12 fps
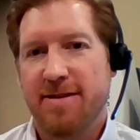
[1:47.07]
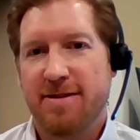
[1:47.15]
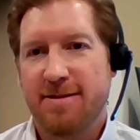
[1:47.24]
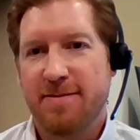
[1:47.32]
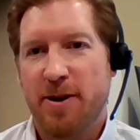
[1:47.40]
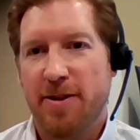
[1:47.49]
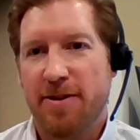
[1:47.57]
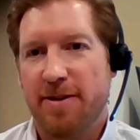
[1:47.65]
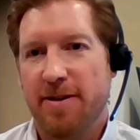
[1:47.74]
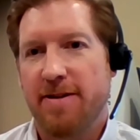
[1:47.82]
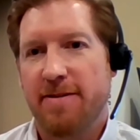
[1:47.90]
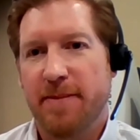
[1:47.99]

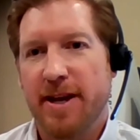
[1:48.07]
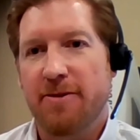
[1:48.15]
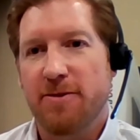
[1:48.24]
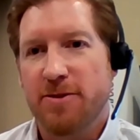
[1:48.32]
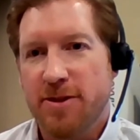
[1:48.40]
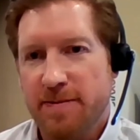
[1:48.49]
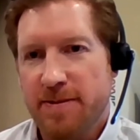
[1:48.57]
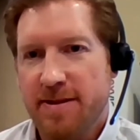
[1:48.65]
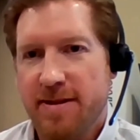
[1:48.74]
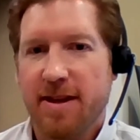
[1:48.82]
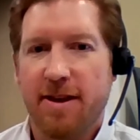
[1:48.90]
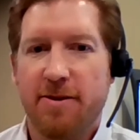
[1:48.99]
smaller microchips
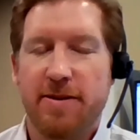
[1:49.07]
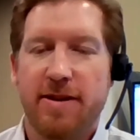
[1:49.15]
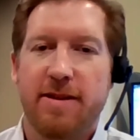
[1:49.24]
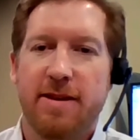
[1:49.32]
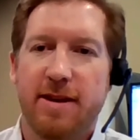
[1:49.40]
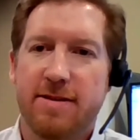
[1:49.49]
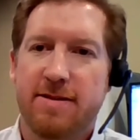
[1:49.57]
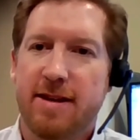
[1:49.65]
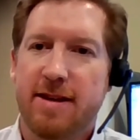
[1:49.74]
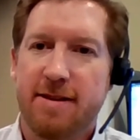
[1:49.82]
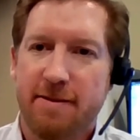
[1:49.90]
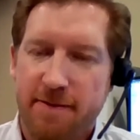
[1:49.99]
that go into things like
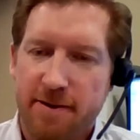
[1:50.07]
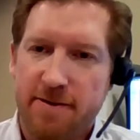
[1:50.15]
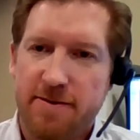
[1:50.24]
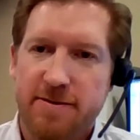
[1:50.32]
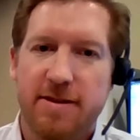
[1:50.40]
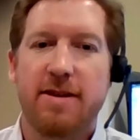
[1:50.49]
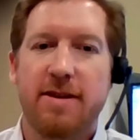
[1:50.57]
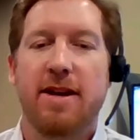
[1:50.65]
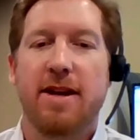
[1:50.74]
cell phones and